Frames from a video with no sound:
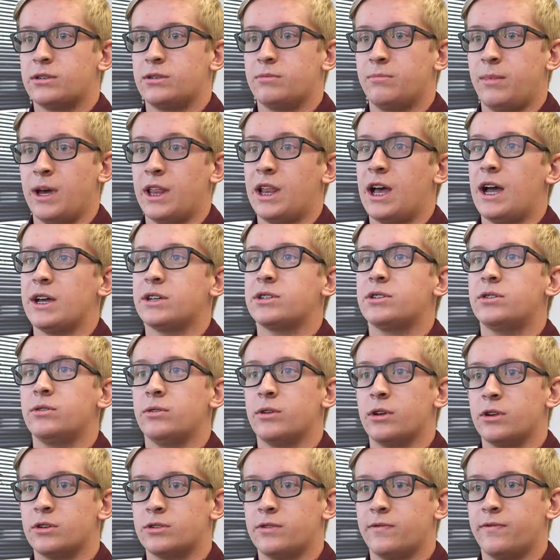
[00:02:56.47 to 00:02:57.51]
my last 2
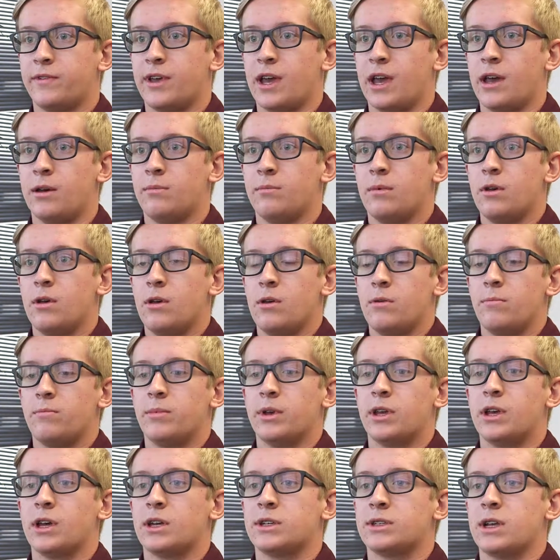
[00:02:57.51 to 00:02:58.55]
years of camp,
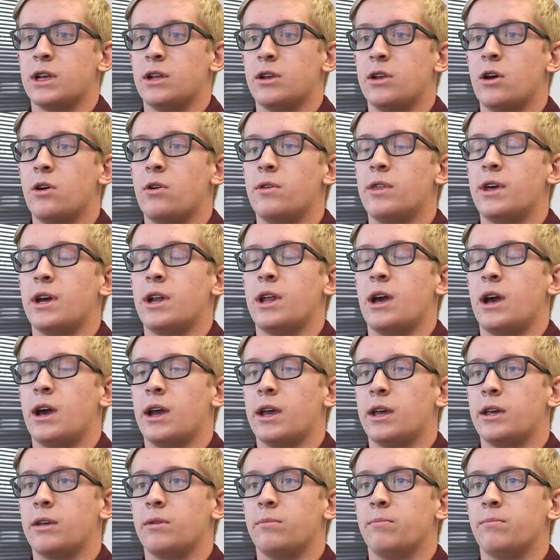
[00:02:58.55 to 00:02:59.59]
because I know that
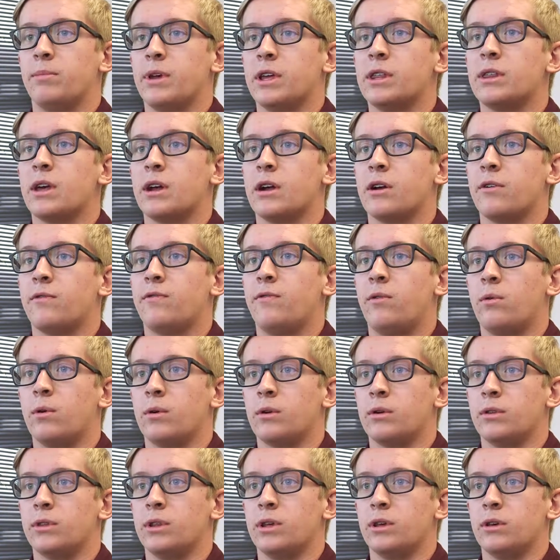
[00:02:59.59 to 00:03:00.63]
I can be there
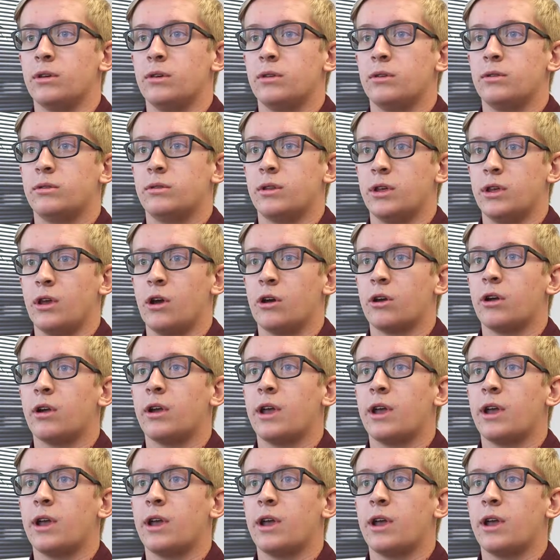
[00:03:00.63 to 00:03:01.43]
for the younger